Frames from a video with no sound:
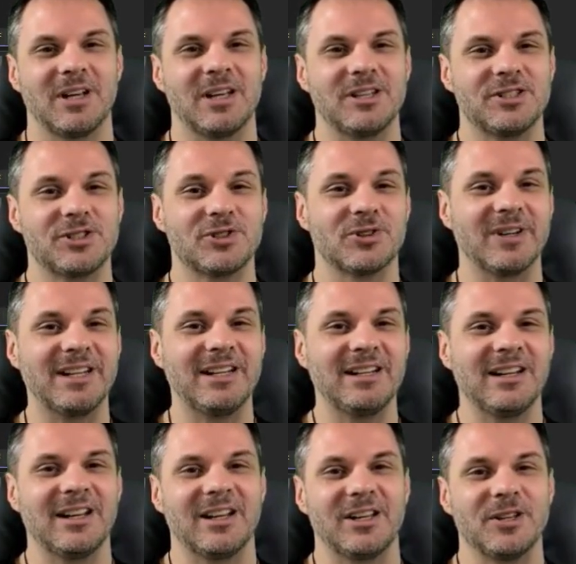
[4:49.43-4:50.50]
String
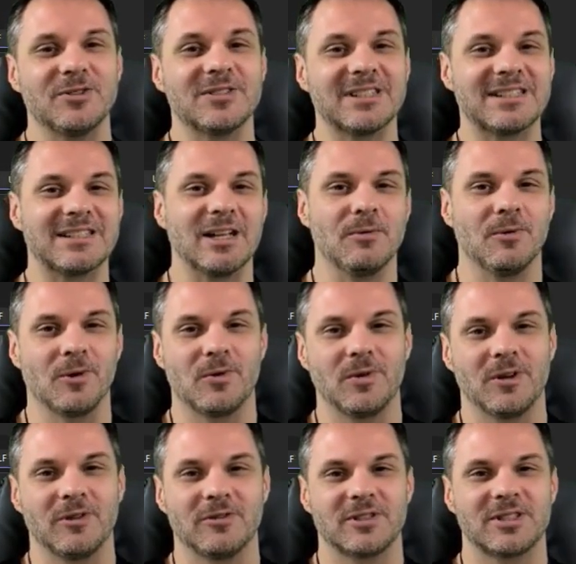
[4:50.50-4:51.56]
uses double
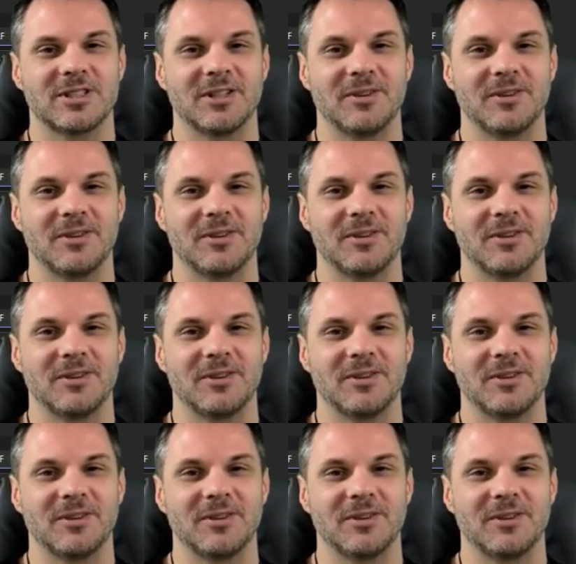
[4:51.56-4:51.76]
quotes.